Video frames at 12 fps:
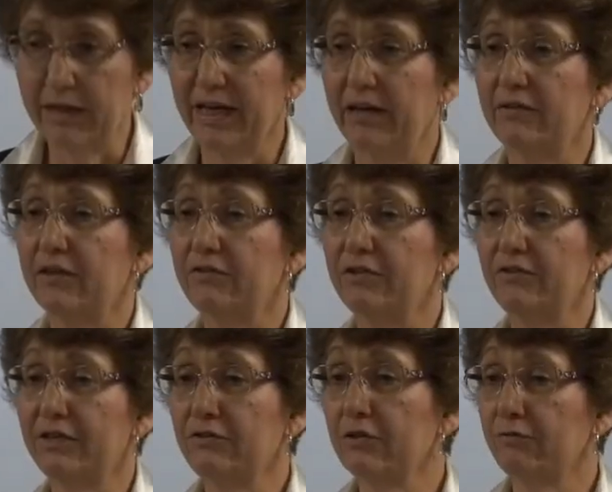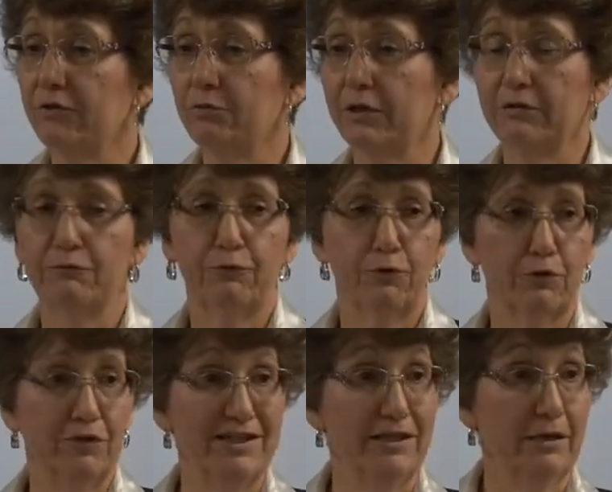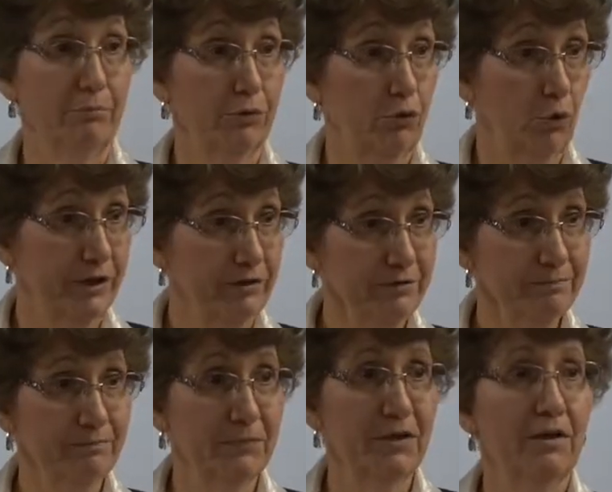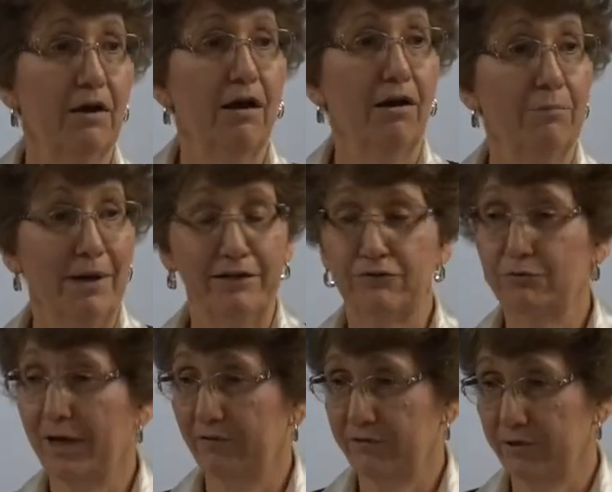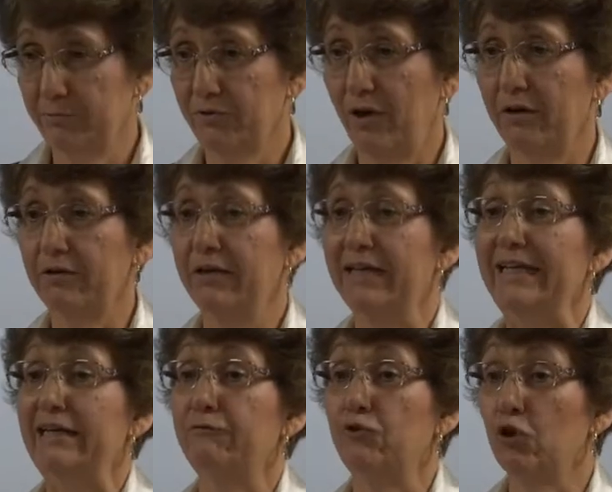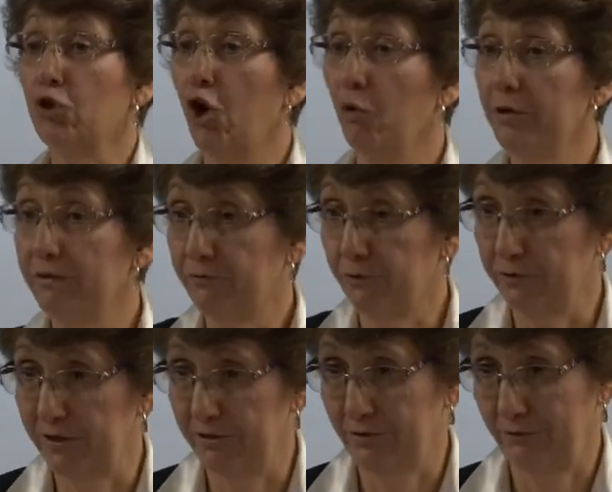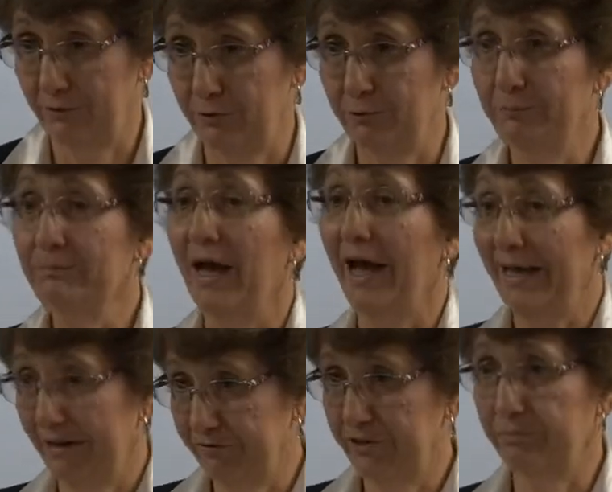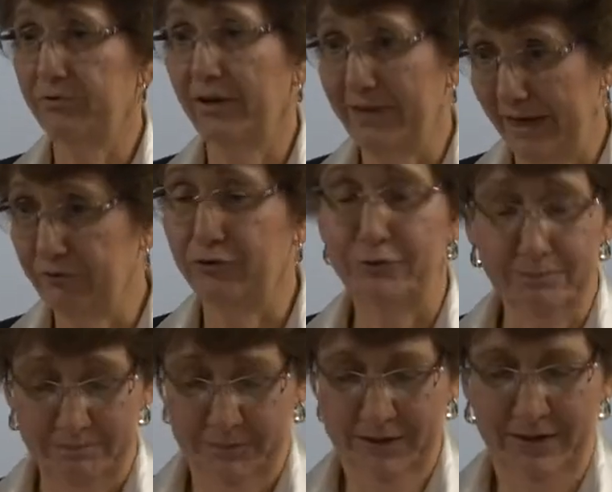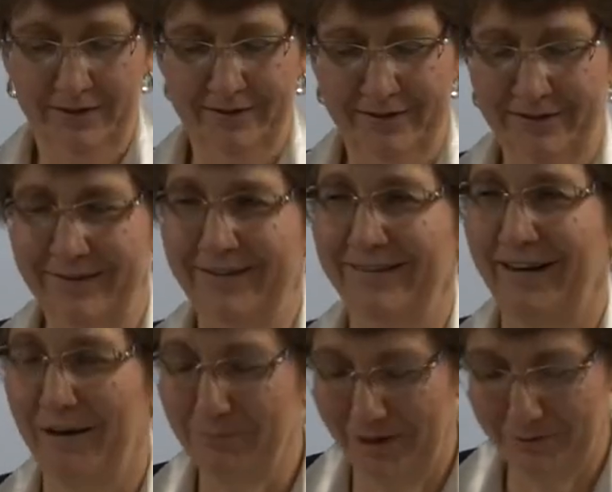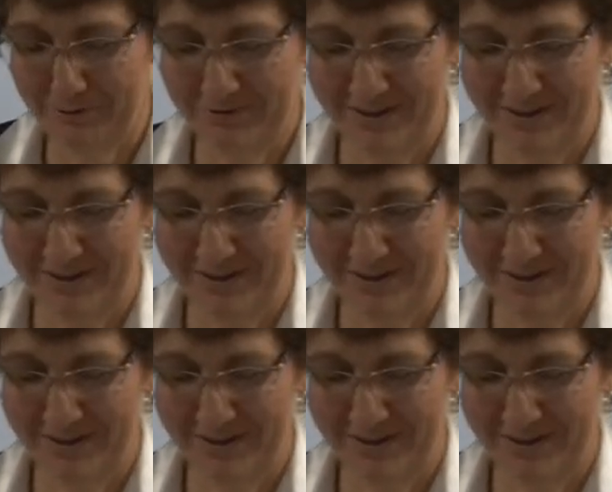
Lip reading: And again, this is interviewing for the employer. I do have tips on, if you're going for an interview, I have tips on that too on my